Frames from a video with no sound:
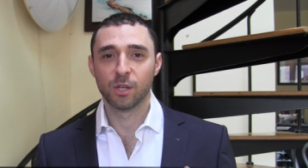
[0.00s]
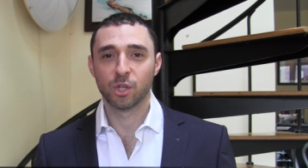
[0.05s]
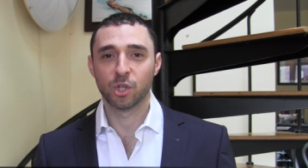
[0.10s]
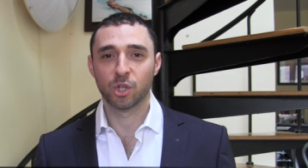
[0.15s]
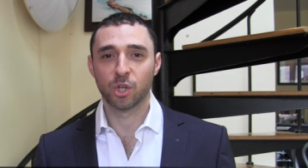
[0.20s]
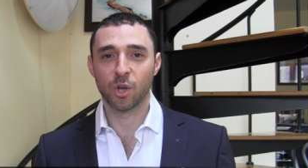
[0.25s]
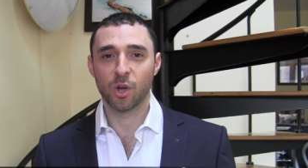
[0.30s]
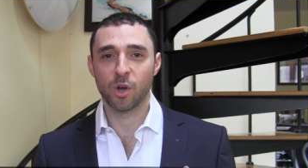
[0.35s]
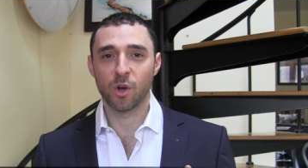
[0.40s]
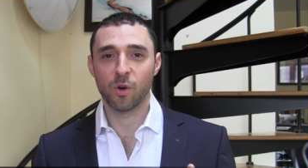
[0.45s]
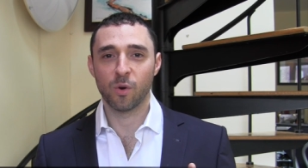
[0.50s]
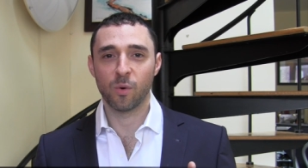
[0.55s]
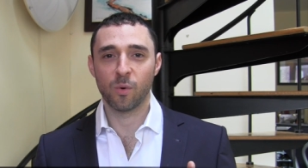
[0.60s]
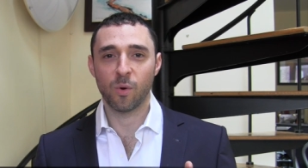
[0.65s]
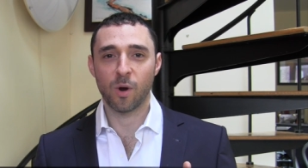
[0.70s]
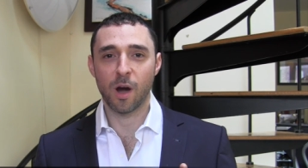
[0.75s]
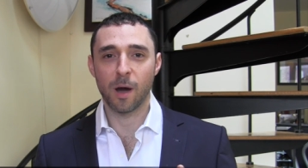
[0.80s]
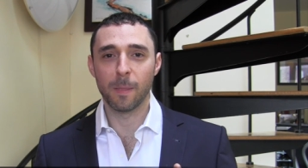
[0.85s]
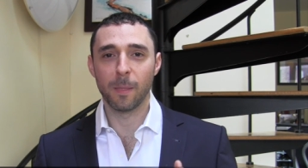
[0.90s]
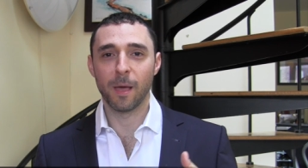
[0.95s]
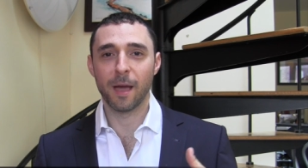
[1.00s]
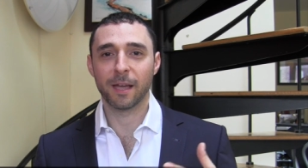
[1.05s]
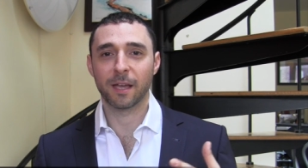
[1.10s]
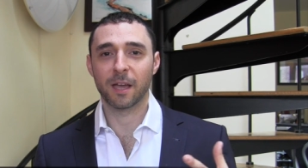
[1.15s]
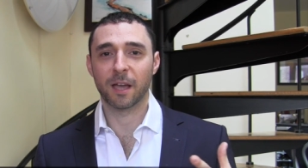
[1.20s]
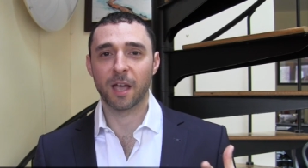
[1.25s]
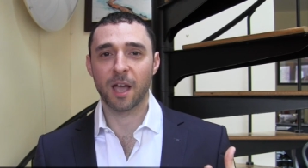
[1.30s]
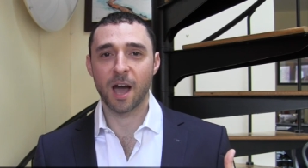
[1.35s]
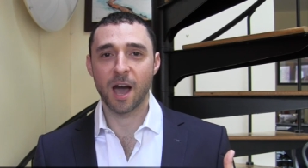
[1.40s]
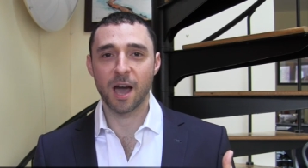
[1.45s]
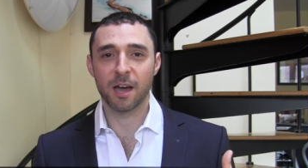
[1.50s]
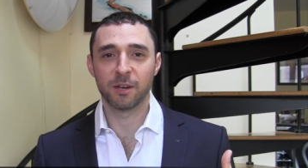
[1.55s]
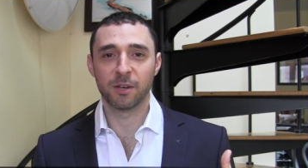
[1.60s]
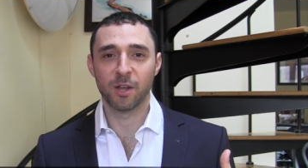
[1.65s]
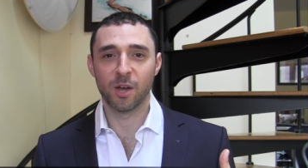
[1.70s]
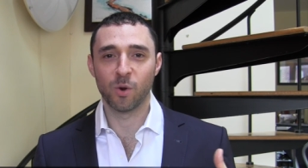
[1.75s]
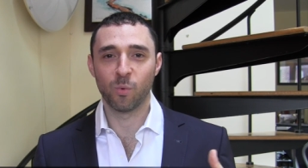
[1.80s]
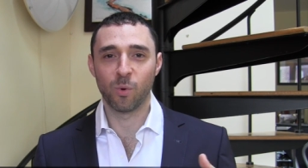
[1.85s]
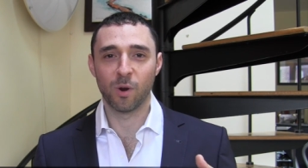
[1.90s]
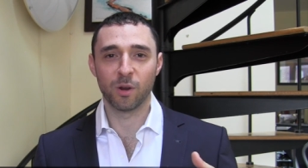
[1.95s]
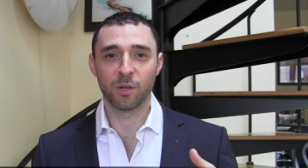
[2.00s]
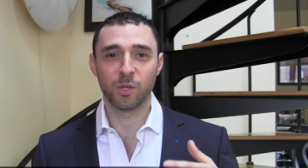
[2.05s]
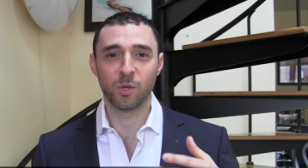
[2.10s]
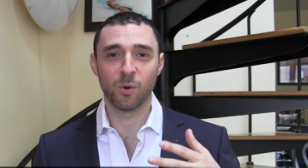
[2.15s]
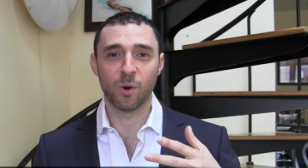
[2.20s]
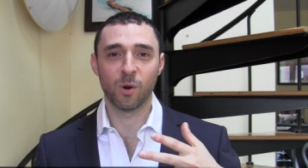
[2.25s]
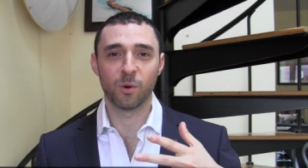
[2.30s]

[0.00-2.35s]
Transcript: So unlike a condo where you